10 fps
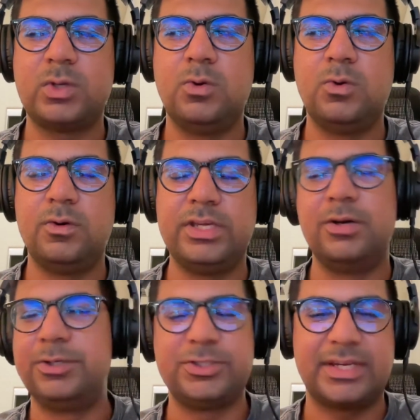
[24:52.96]
Or,
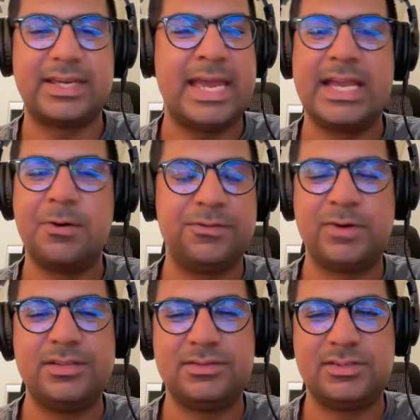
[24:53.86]
you just like hang out with
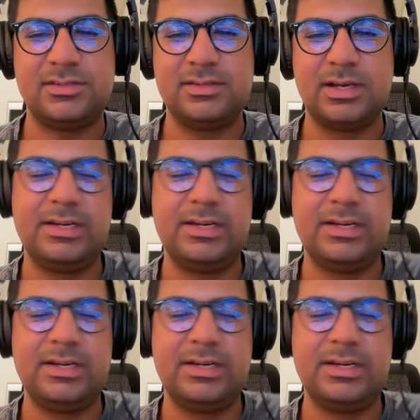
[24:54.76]
friends